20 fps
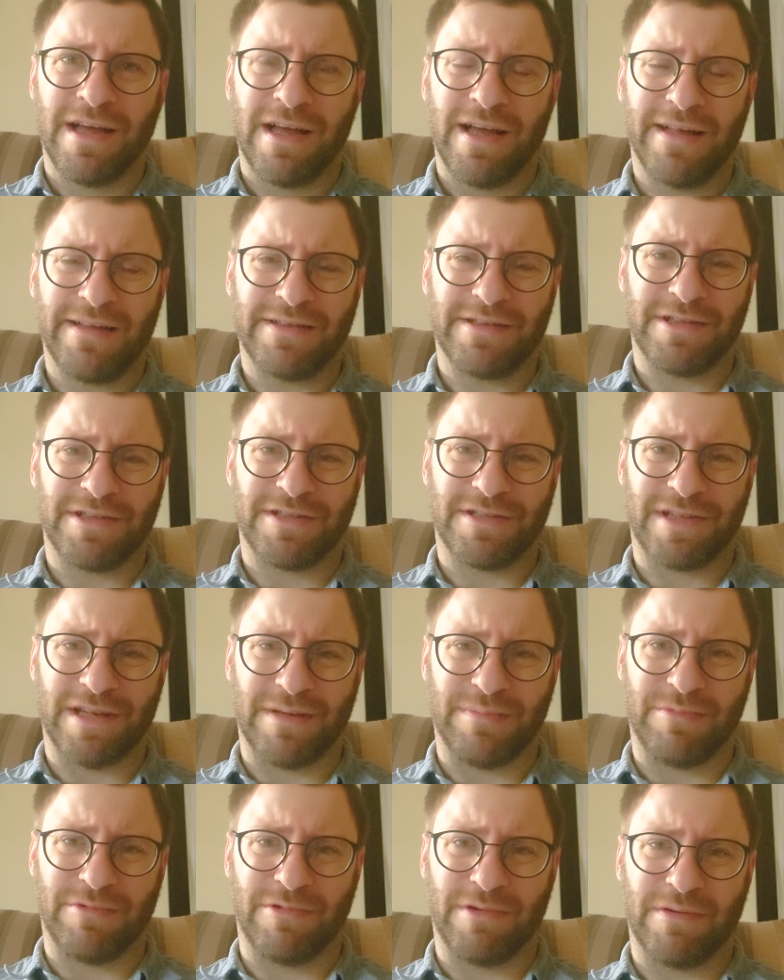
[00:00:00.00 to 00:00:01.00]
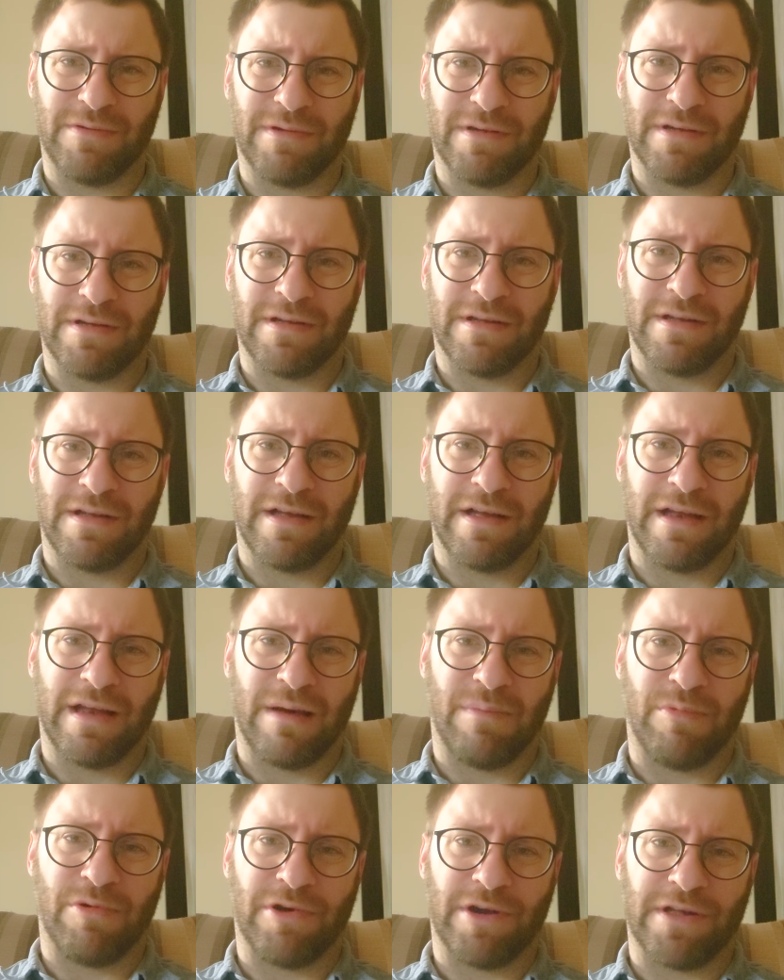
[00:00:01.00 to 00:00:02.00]
and this time we will
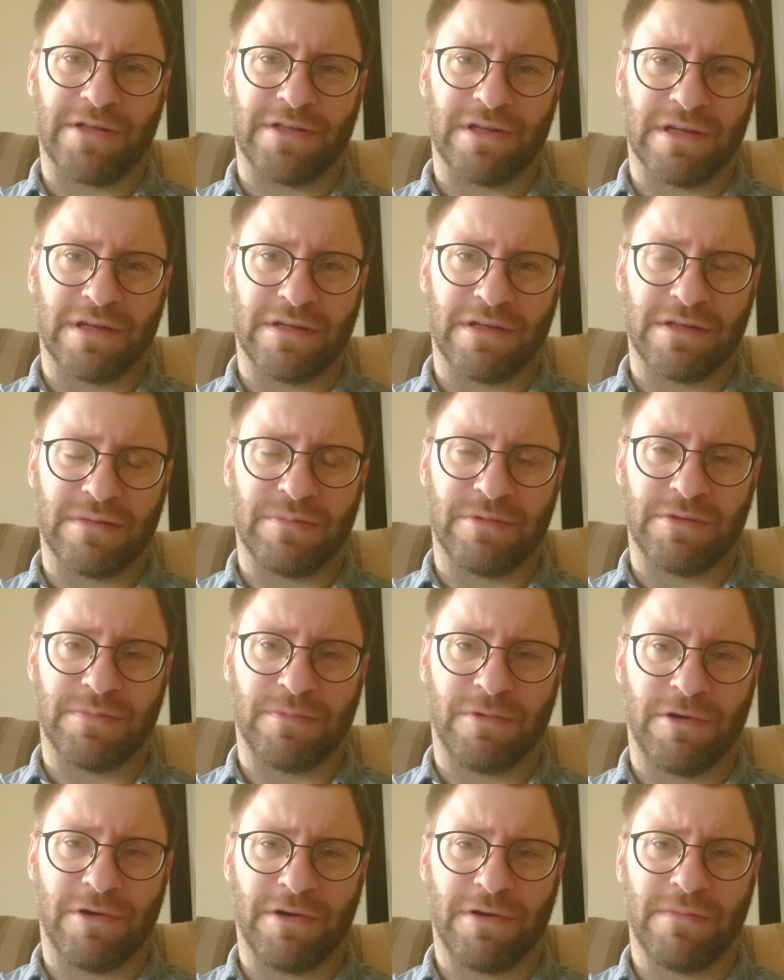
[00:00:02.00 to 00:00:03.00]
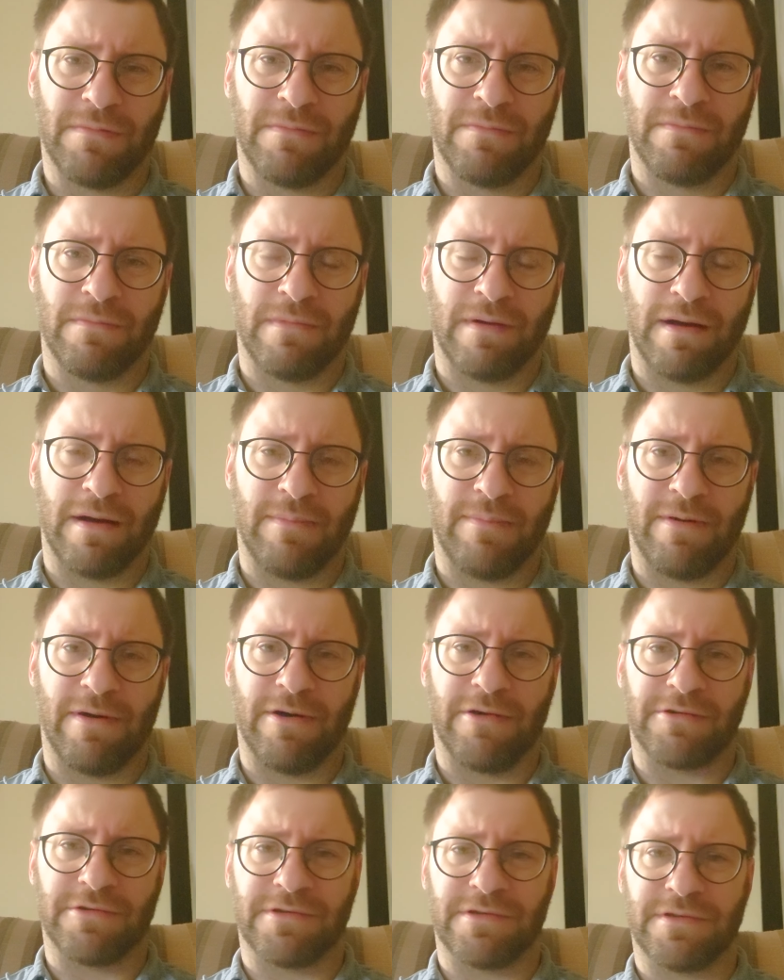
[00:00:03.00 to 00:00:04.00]
elaborate a little bit more
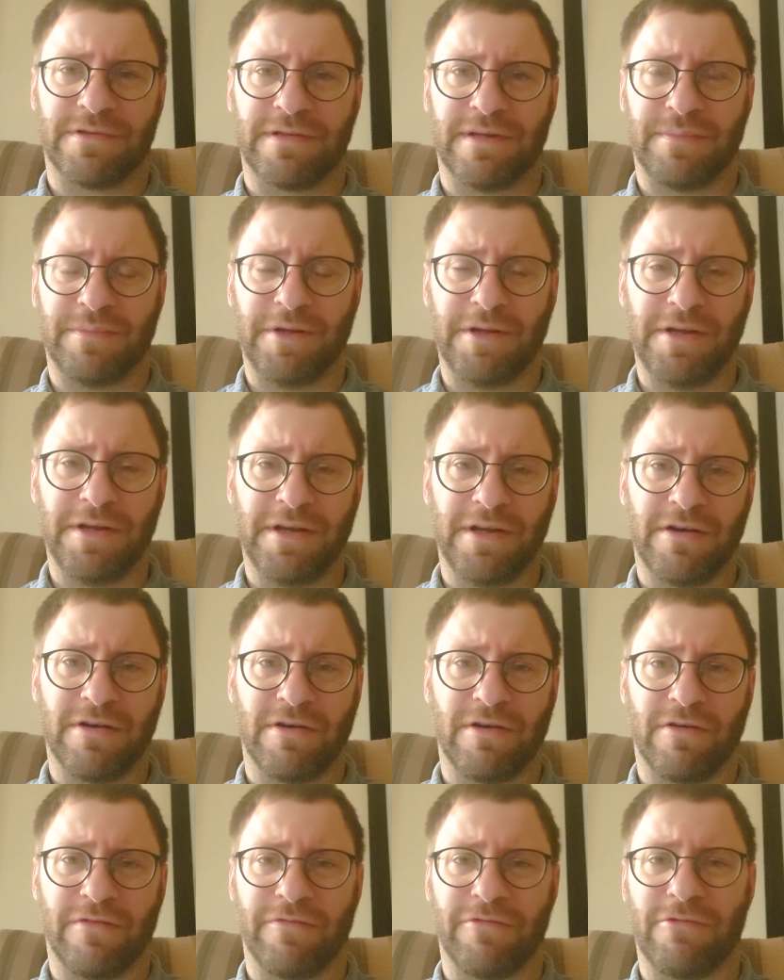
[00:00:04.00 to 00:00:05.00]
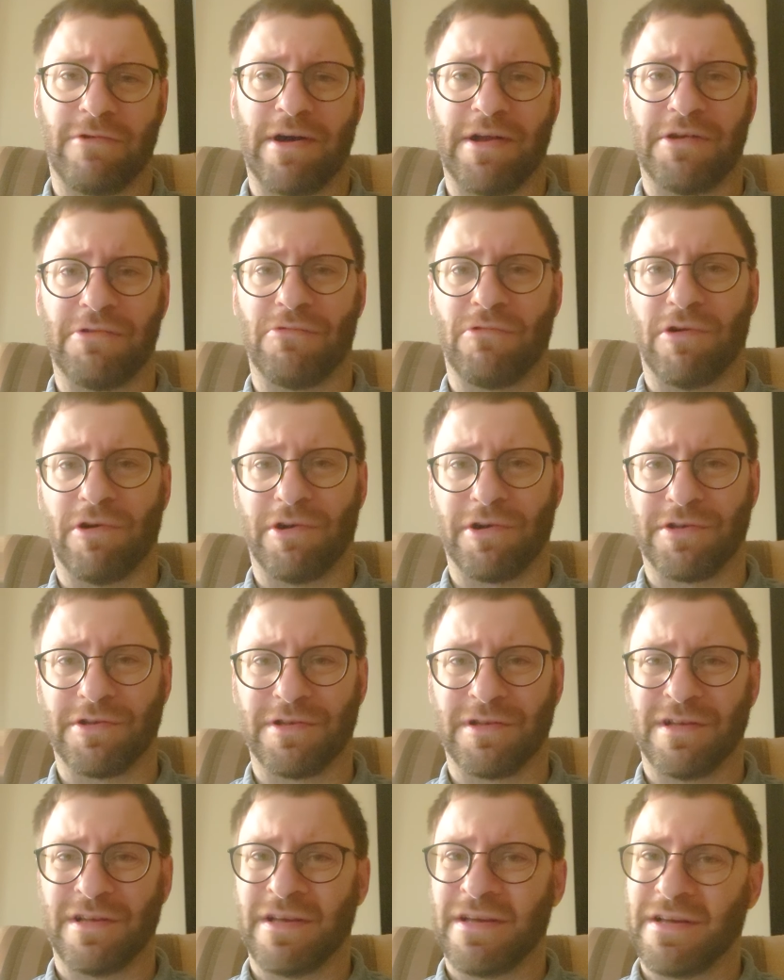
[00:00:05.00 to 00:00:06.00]
about the meaning of one word
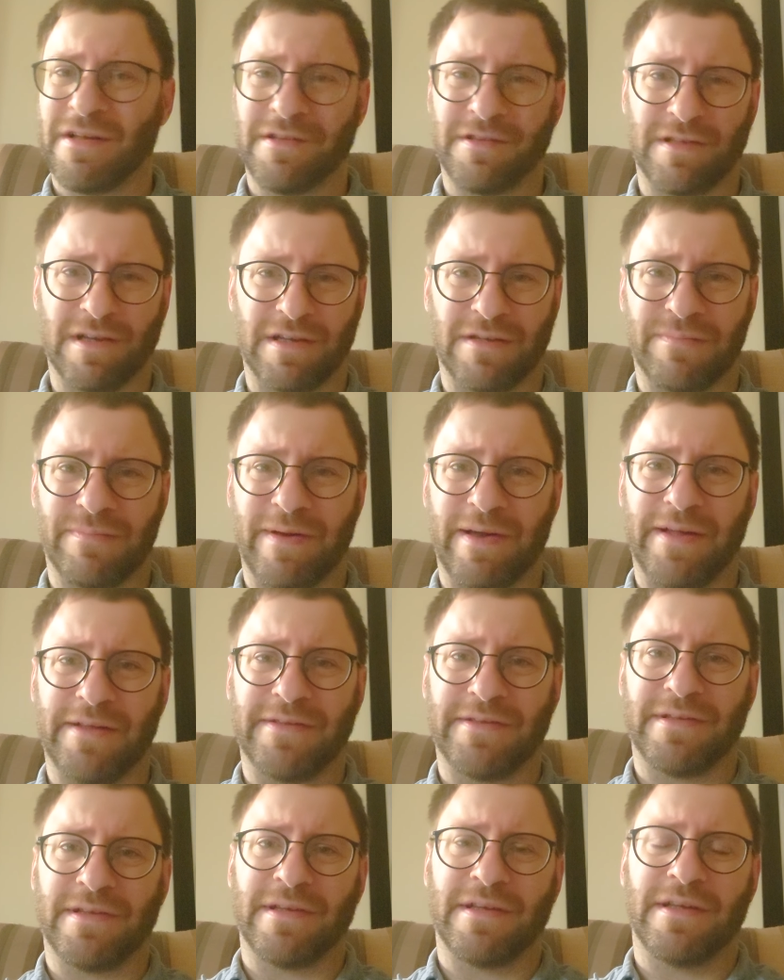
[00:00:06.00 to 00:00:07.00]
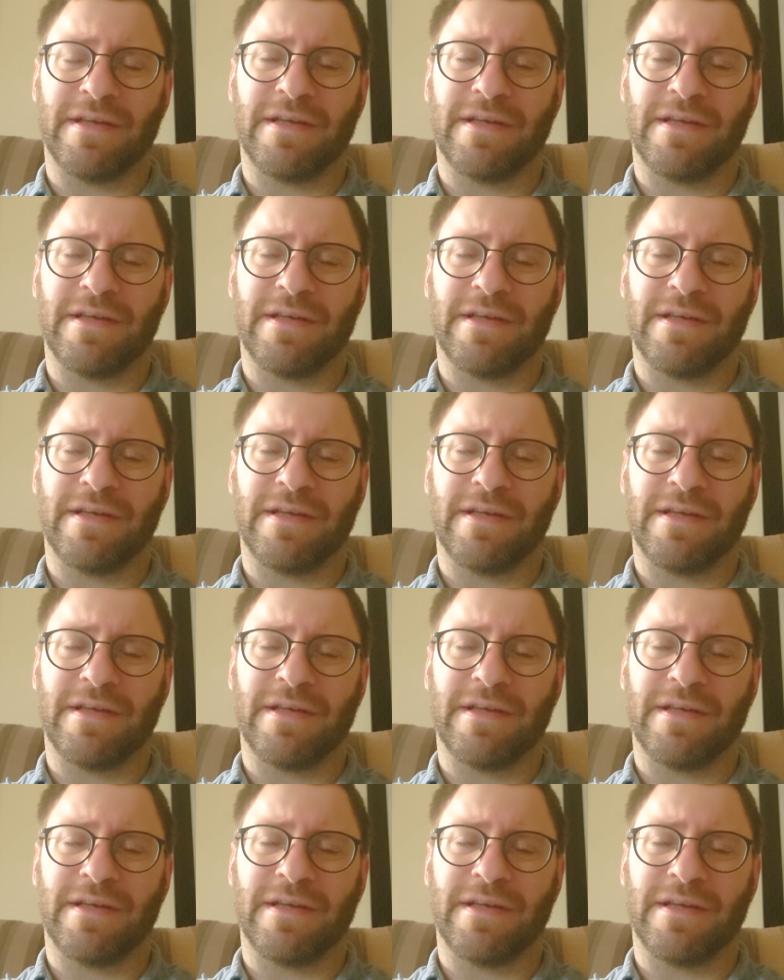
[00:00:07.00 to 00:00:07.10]
that made